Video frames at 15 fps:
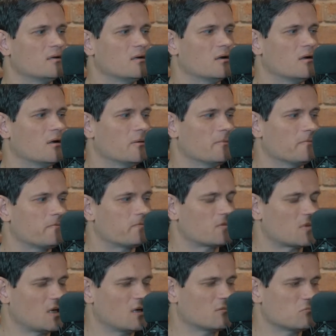
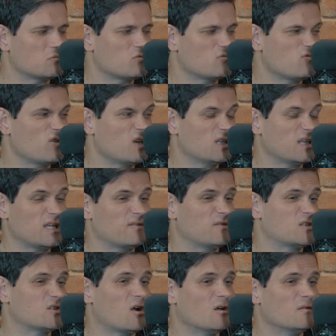And really, if
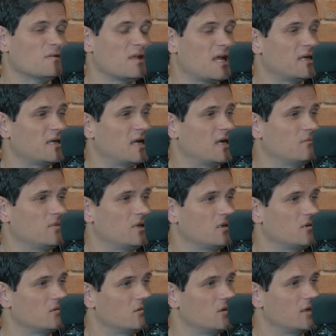it's not on there, it can't
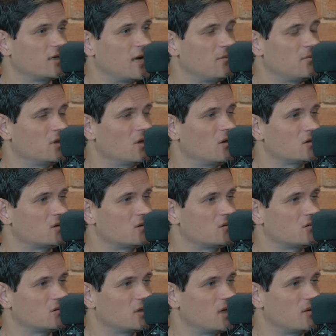be lost,
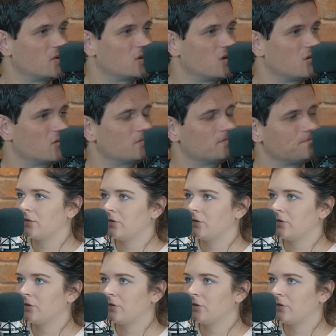it can't be stolen.